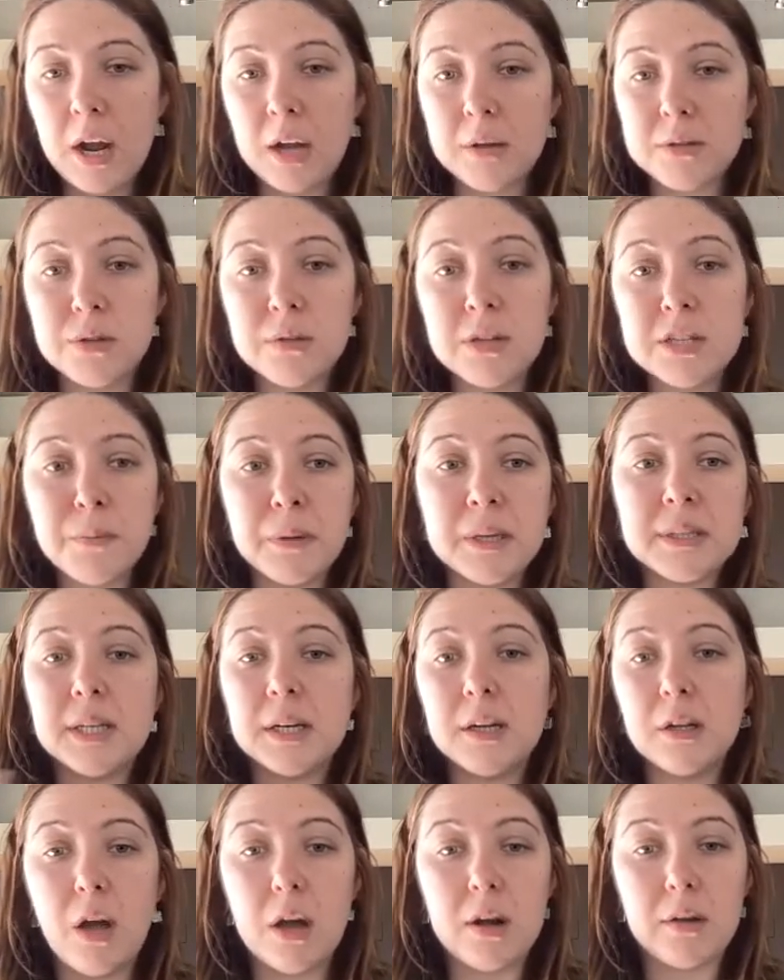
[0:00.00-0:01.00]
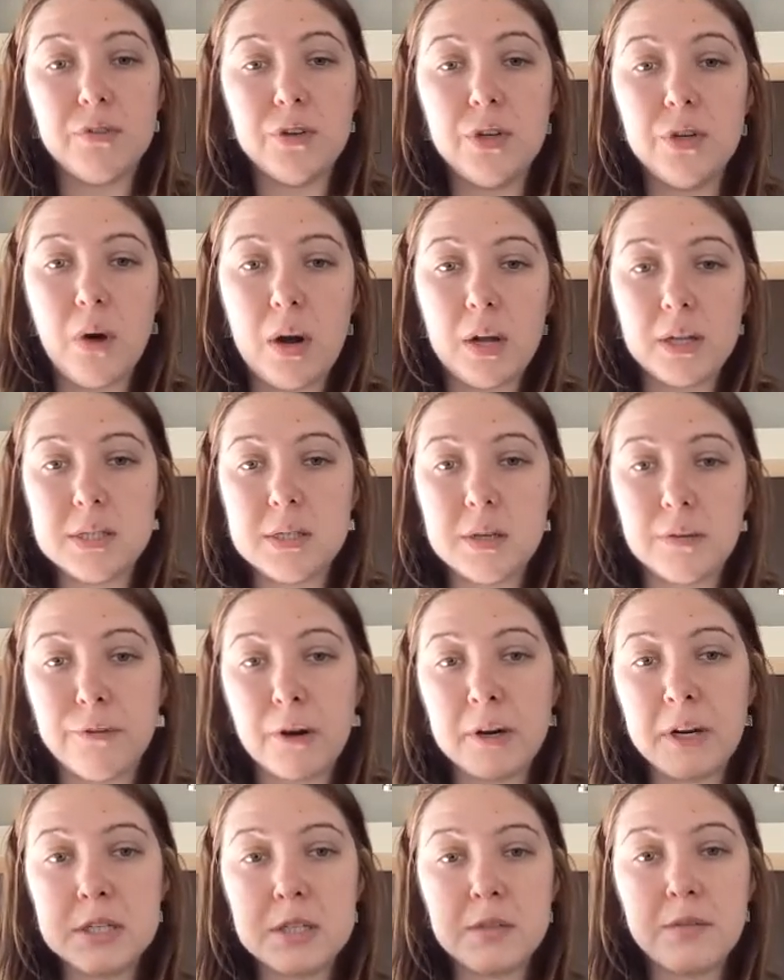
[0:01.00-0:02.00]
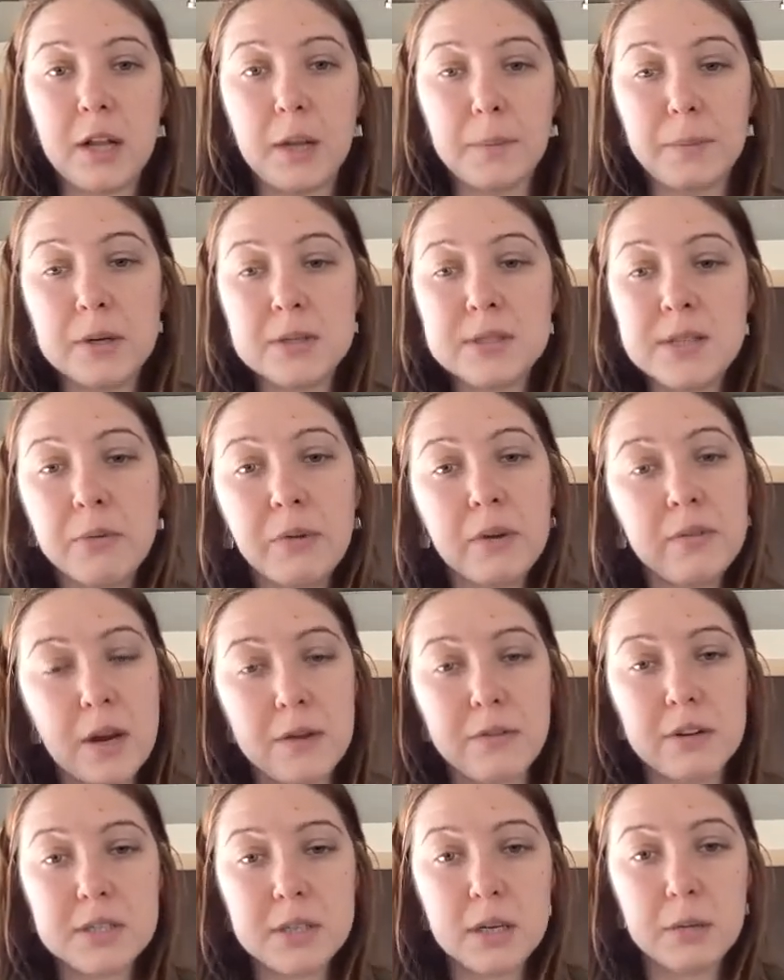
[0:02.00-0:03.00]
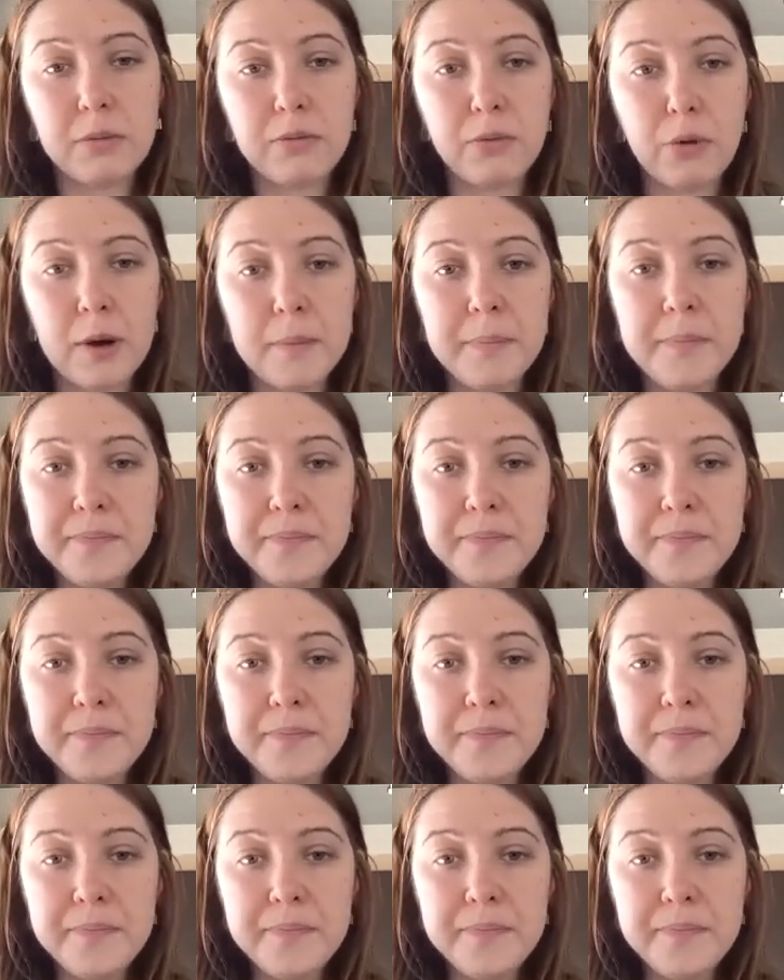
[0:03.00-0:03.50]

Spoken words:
So this brings in a lot of nuance to front-end developers that we've never seen before.